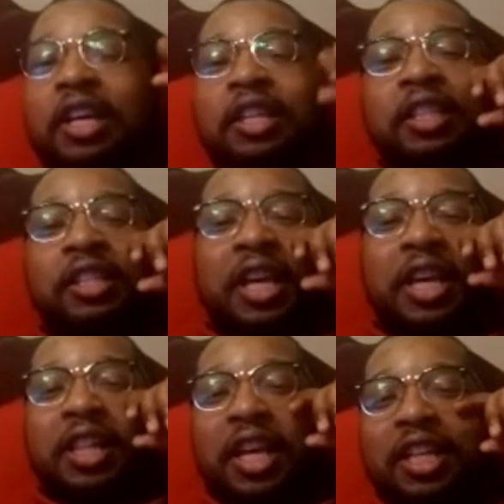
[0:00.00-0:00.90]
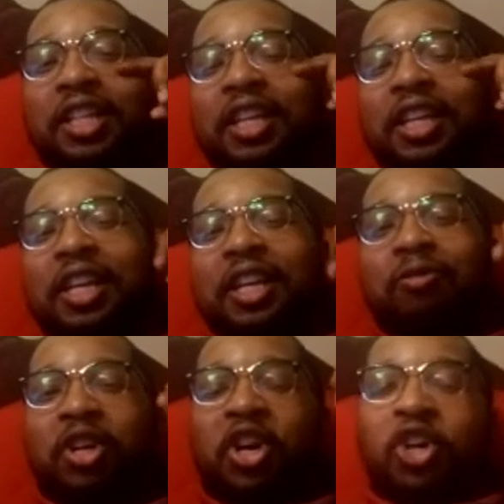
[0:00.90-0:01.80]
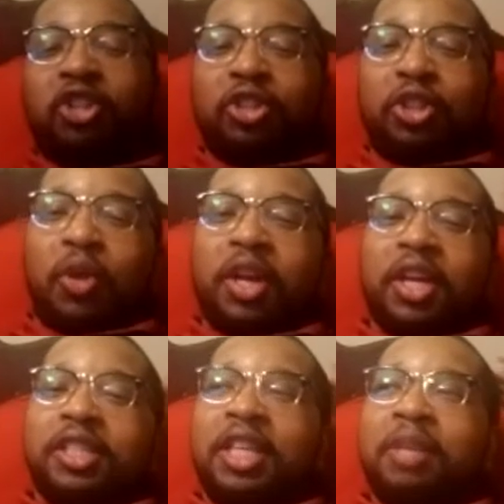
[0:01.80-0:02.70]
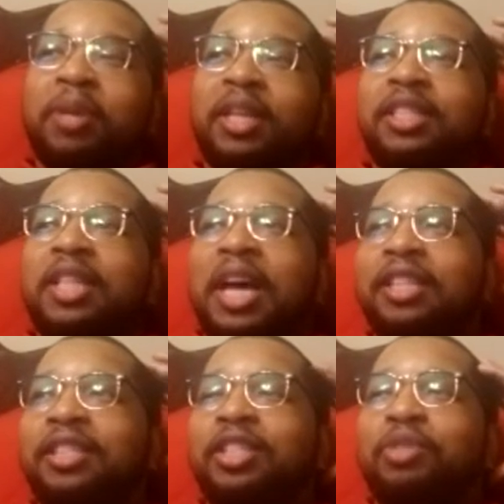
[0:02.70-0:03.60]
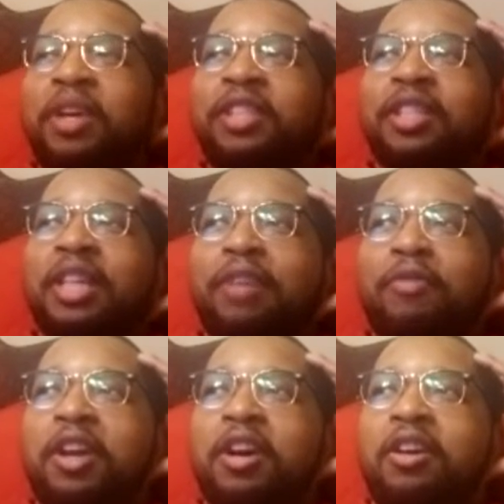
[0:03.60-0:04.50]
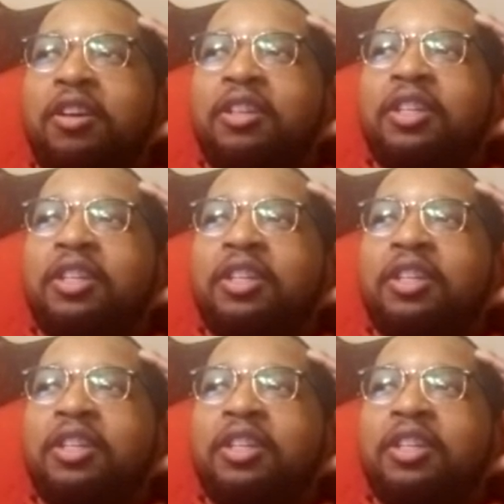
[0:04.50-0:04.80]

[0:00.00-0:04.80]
to say like Ronaldo joining a team, but it's not a situation like Real.